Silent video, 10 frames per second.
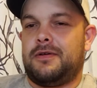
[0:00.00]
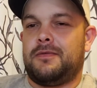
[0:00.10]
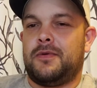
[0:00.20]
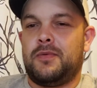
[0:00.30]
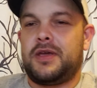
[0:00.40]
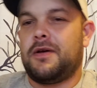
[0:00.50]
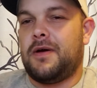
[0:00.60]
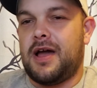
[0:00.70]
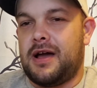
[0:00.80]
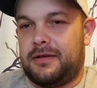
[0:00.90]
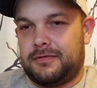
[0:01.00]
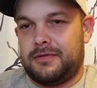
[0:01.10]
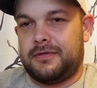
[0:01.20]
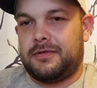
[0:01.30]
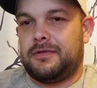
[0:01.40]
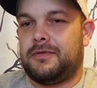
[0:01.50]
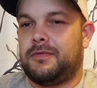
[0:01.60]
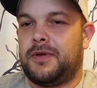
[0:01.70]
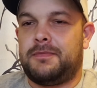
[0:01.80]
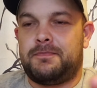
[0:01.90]
when we go out,
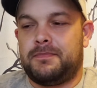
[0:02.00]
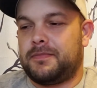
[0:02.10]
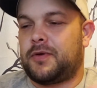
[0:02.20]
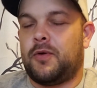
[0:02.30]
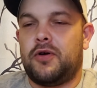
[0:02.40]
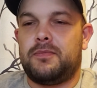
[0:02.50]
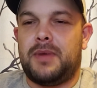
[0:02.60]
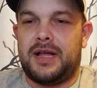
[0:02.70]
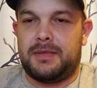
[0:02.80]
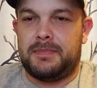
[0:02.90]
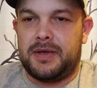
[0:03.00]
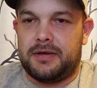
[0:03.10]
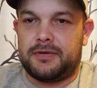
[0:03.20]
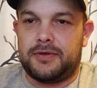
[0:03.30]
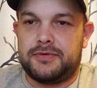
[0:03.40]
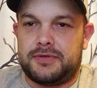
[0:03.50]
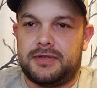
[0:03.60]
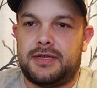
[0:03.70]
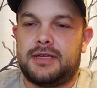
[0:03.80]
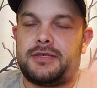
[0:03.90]
we quote by the bale
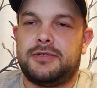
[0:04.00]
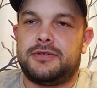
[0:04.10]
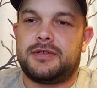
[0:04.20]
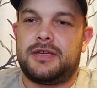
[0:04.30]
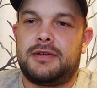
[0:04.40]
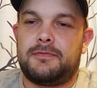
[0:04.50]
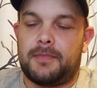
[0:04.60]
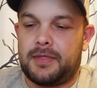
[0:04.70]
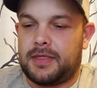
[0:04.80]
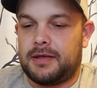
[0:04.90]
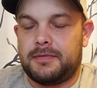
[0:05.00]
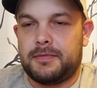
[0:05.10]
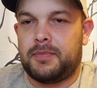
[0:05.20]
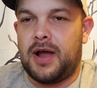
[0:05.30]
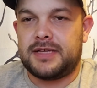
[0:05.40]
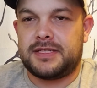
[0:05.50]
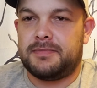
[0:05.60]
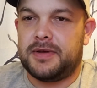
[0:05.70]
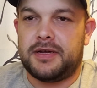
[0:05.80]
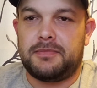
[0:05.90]
usually. It's usually price of the
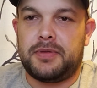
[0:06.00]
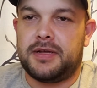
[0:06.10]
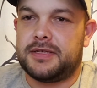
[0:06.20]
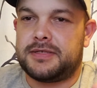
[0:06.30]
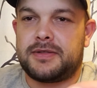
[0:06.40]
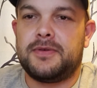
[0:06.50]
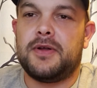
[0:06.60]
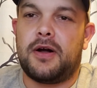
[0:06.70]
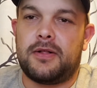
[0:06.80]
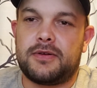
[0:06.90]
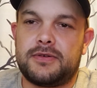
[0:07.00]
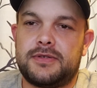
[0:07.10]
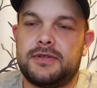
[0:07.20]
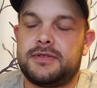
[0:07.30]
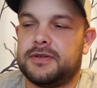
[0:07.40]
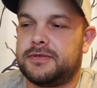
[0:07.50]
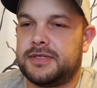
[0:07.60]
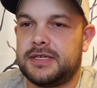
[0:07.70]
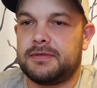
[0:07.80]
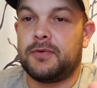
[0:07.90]
bale plus $2. So
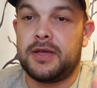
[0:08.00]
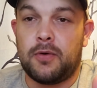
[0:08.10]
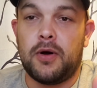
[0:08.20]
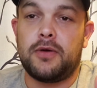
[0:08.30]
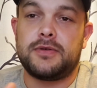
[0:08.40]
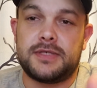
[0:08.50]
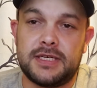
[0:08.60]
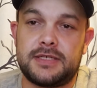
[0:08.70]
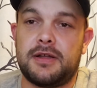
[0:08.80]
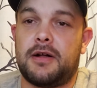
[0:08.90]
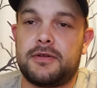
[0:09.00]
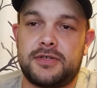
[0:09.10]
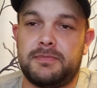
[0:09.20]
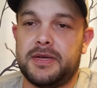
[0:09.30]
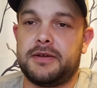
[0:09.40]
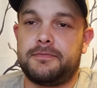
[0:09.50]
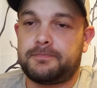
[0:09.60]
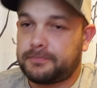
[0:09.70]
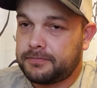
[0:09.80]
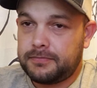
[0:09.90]
we quote $6 a bale.
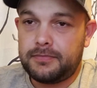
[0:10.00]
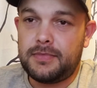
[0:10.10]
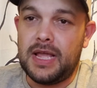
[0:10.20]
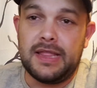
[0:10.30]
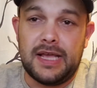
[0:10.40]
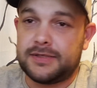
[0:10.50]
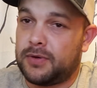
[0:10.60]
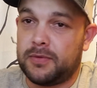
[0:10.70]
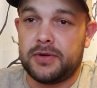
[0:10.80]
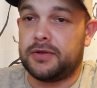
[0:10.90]
And that's what we